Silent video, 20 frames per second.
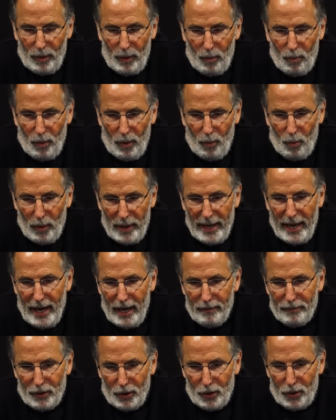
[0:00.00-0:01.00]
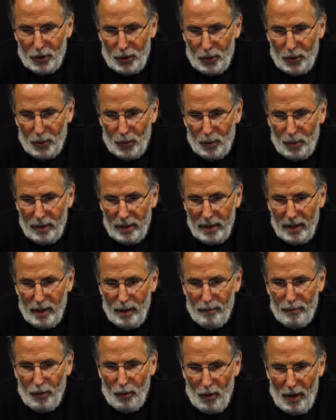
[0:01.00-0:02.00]
we have to do
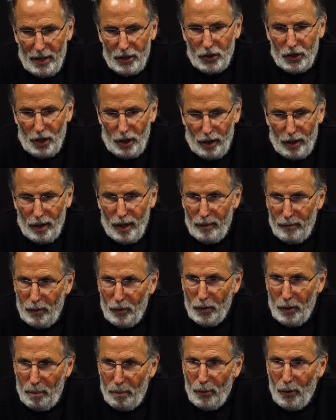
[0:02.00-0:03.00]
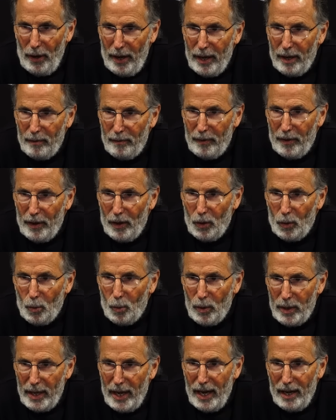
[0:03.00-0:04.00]
for us to level the playing field,
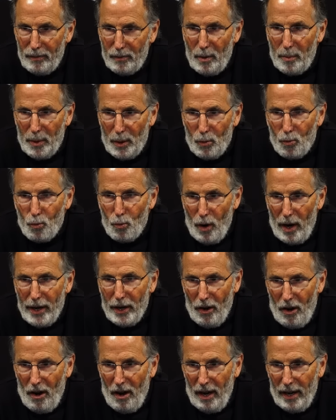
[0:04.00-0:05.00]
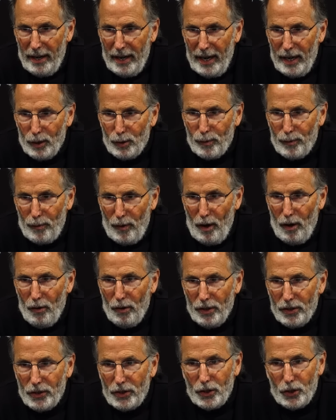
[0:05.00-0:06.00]
we have to be right on as
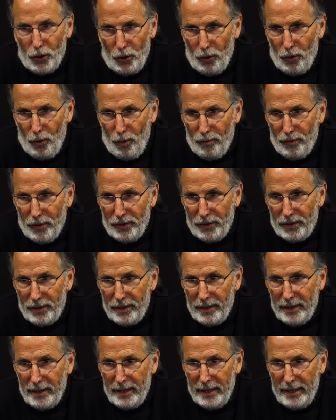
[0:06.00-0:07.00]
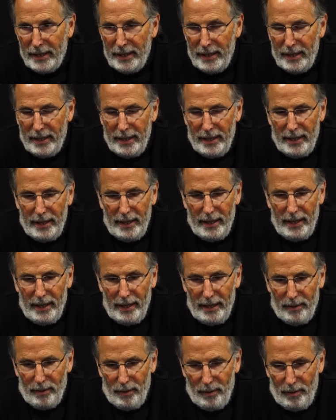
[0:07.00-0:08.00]
far as turnovers.
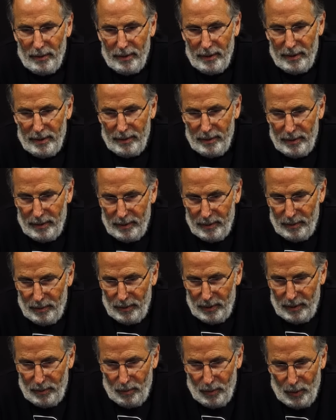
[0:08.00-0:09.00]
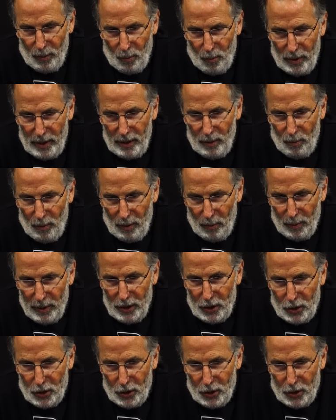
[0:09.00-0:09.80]
And when we